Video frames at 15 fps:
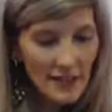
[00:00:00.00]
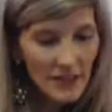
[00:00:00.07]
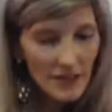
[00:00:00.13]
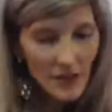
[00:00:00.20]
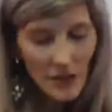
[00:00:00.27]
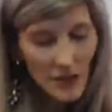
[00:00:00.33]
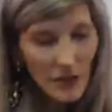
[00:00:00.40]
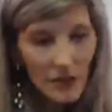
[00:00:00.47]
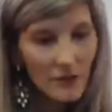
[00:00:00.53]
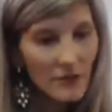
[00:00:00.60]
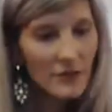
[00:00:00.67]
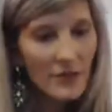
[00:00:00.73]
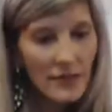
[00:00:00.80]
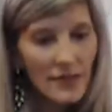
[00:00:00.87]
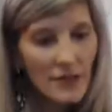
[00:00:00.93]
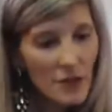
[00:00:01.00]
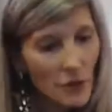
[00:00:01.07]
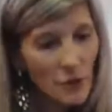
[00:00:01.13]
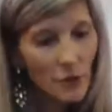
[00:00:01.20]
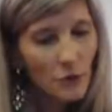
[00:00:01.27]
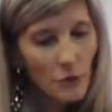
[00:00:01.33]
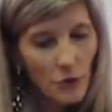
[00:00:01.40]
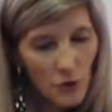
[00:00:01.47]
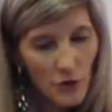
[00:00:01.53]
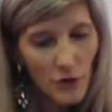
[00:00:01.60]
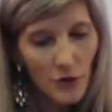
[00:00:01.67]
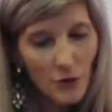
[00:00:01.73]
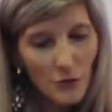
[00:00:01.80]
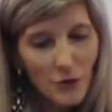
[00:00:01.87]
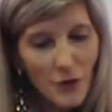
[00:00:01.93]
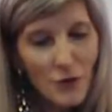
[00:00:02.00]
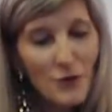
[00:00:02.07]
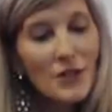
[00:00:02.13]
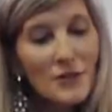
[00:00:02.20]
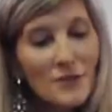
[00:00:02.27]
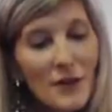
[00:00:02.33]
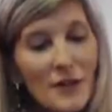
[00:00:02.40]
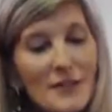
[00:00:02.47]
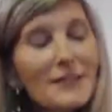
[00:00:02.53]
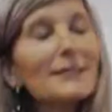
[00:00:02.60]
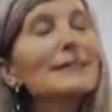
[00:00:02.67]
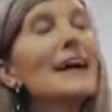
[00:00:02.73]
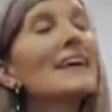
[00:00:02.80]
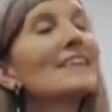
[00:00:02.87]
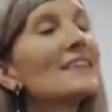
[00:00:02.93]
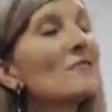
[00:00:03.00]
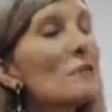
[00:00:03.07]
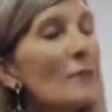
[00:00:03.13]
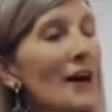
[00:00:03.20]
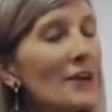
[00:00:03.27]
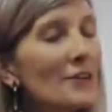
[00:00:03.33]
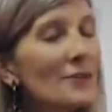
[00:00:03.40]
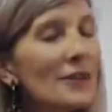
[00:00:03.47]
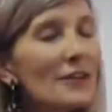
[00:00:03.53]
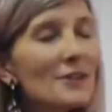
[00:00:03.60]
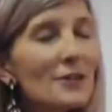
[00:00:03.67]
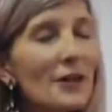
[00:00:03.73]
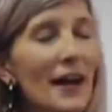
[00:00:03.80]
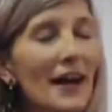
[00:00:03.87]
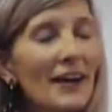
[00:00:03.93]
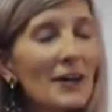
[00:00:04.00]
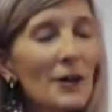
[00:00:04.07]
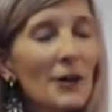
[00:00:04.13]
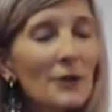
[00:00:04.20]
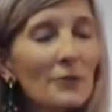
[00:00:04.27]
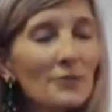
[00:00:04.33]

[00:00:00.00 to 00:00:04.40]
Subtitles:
this go? It's so true. So she's very selective about who gets her anger.